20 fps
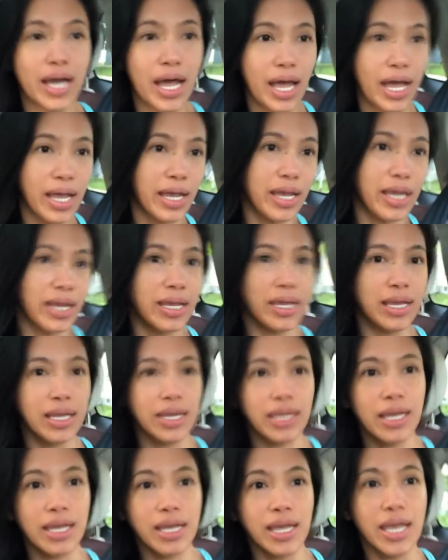I
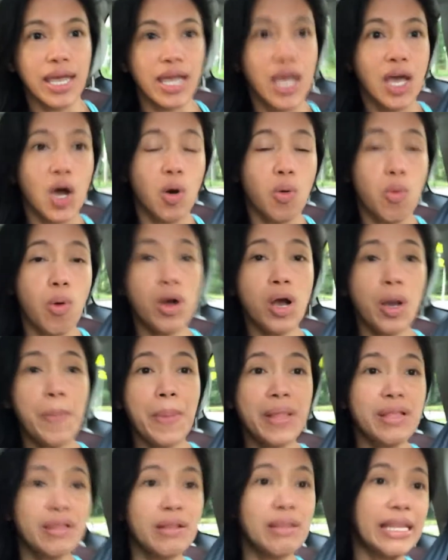woke
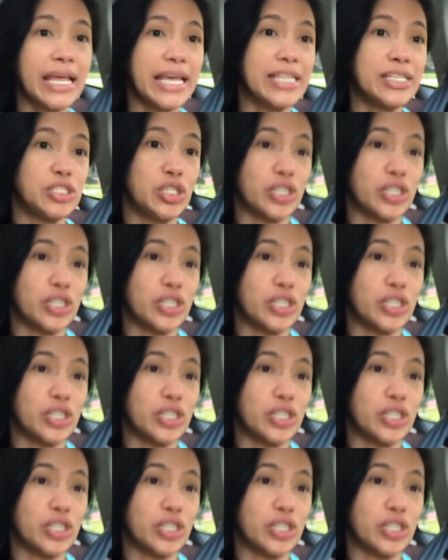up a little late